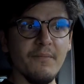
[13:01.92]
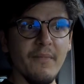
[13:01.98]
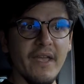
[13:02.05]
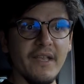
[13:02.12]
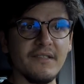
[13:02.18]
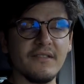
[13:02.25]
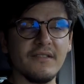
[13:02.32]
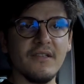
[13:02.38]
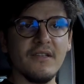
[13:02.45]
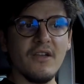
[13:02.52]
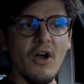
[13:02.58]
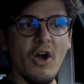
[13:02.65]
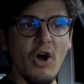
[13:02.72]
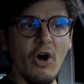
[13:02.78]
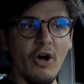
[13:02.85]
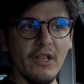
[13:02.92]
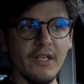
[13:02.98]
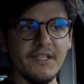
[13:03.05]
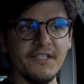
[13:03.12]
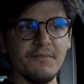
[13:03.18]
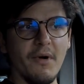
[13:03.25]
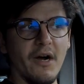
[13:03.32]
that makes
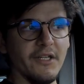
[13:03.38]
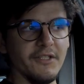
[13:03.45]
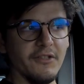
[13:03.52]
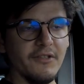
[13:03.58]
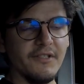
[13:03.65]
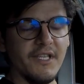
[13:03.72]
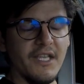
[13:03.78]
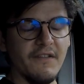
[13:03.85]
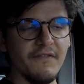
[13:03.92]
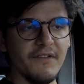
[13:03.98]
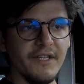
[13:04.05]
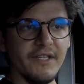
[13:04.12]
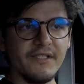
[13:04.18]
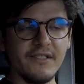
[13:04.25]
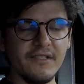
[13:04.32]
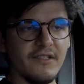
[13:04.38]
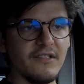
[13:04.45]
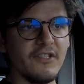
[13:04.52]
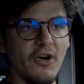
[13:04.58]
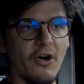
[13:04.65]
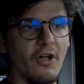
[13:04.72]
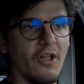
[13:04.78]
all its models, even
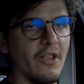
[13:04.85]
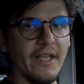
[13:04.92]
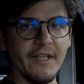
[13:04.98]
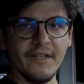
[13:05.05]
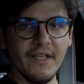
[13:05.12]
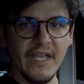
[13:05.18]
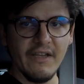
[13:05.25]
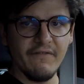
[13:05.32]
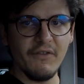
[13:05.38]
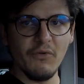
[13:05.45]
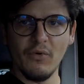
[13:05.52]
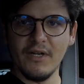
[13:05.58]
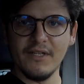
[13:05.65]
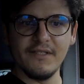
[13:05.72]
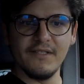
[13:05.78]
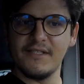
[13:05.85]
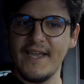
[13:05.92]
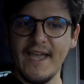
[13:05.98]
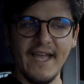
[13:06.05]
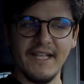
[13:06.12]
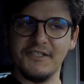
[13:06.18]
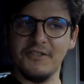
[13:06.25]
its tall and heavy
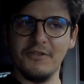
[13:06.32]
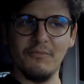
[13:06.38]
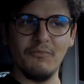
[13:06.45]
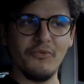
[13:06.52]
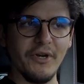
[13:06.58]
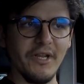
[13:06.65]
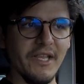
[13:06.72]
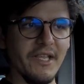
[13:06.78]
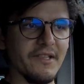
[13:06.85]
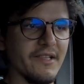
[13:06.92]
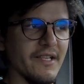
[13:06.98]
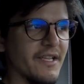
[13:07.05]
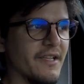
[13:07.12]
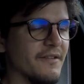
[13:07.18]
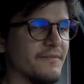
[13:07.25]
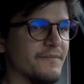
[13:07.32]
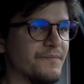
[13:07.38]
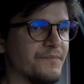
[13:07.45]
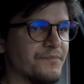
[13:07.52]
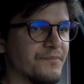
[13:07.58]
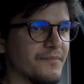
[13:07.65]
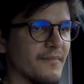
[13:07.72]
ones, handle brilliantly.
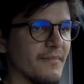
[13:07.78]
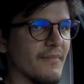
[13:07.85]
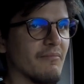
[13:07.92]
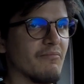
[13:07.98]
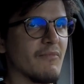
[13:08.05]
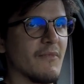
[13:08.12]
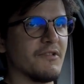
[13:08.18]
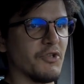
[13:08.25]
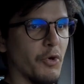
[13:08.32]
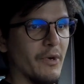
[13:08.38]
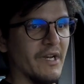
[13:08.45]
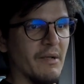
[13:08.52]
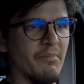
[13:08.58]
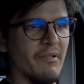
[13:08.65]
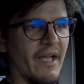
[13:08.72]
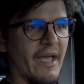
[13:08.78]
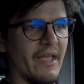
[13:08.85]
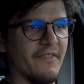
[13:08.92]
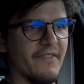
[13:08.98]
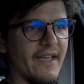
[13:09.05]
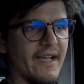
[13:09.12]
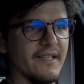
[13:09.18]
So when
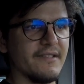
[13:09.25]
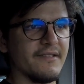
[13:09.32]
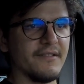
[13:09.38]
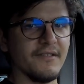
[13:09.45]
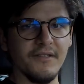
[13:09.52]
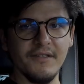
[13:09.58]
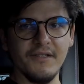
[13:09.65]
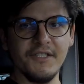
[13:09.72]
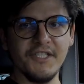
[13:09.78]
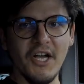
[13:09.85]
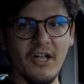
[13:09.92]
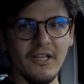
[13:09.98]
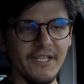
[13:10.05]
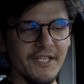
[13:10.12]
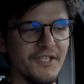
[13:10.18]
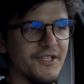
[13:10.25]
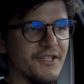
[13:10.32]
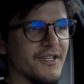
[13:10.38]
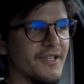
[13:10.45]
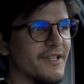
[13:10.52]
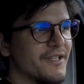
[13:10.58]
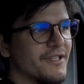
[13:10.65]
applying that
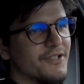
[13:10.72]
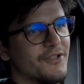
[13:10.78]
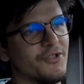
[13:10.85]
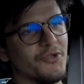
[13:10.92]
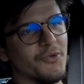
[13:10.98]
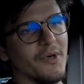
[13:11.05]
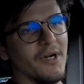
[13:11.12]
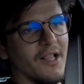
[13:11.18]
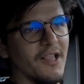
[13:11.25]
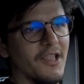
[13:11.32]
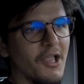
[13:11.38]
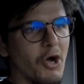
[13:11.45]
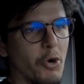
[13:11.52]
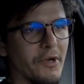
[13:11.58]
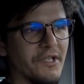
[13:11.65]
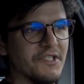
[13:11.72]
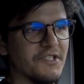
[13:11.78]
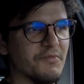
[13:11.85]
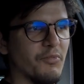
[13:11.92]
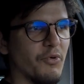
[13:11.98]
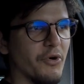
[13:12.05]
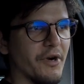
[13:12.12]
knowledge to a low
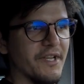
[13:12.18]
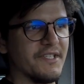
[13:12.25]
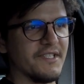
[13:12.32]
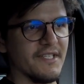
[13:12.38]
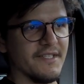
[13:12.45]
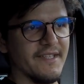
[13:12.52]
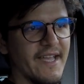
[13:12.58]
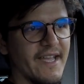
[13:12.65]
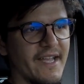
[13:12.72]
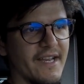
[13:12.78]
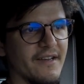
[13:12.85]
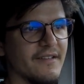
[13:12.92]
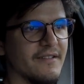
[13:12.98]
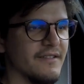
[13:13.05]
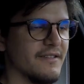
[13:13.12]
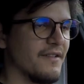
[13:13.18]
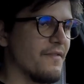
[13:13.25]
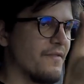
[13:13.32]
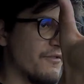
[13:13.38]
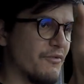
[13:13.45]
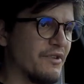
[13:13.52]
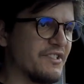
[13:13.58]
and sporty sedan,
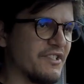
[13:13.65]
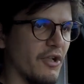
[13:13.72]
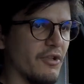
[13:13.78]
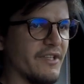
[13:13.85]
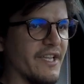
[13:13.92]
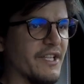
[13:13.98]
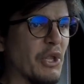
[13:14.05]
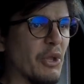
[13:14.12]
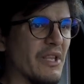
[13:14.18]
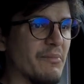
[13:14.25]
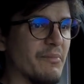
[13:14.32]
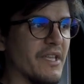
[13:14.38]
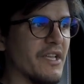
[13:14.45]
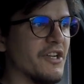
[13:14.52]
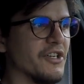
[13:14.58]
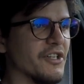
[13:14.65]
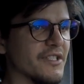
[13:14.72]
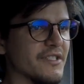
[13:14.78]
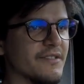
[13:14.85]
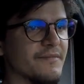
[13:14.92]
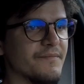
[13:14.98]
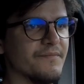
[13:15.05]
the result can only be
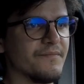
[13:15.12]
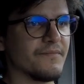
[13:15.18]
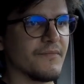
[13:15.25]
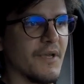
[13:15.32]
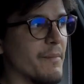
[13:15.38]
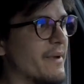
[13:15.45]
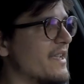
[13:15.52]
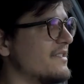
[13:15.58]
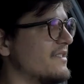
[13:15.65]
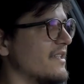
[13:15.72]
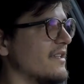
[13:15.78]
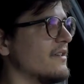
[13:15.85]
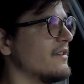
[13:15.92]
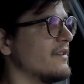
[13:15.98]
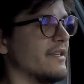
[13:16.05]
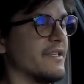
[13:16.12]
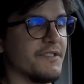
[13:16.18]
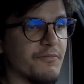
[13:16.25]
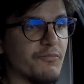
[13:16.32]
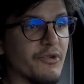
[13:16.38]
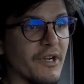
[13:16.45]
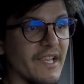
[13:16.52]
good. Amazing.
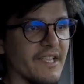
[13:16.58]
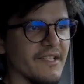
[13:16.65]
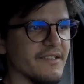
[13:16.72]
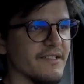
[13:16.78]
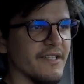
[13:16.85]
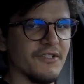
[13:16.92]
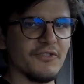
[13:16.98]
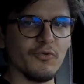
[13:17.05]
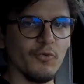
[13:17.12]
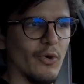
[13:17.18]
It's brilliant.